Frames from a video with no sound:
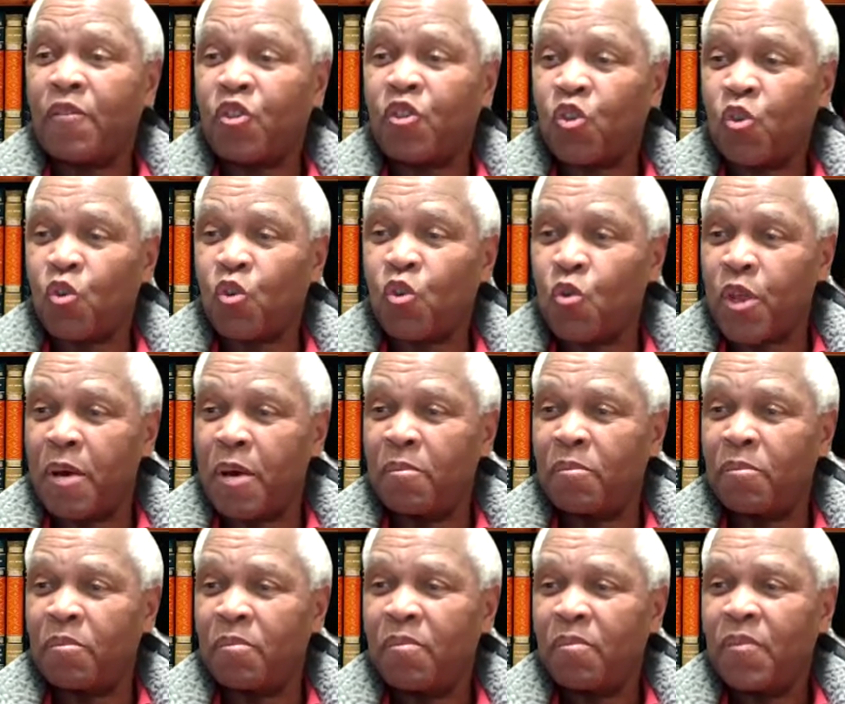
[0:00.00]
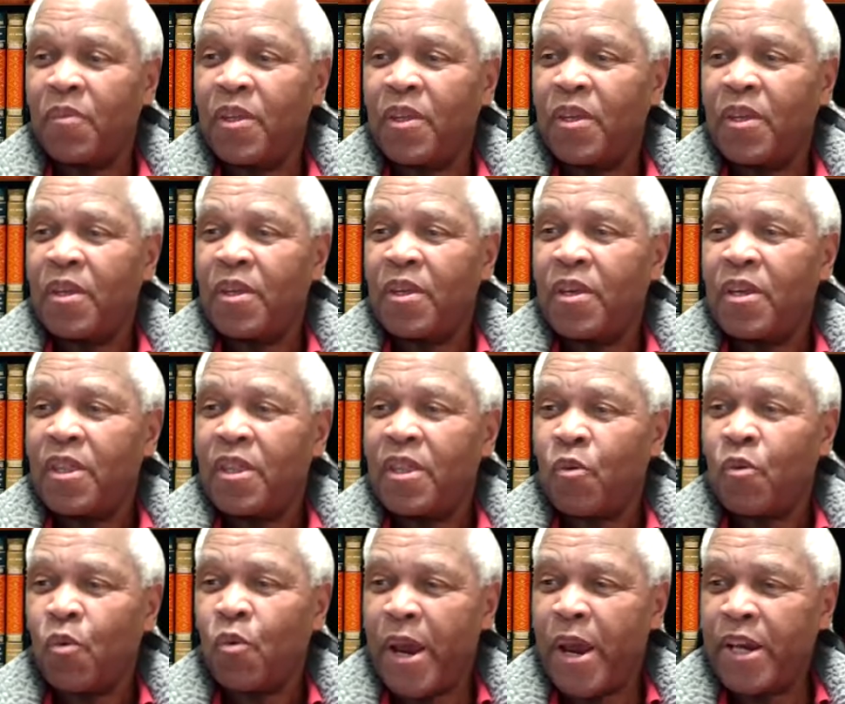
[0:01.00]
Show them
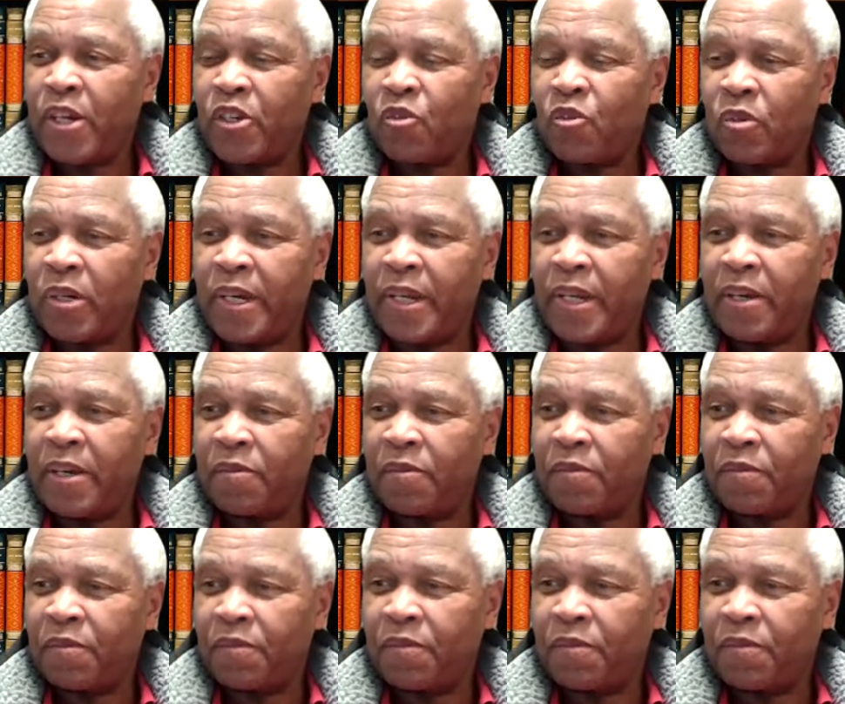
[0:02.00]
the way to live.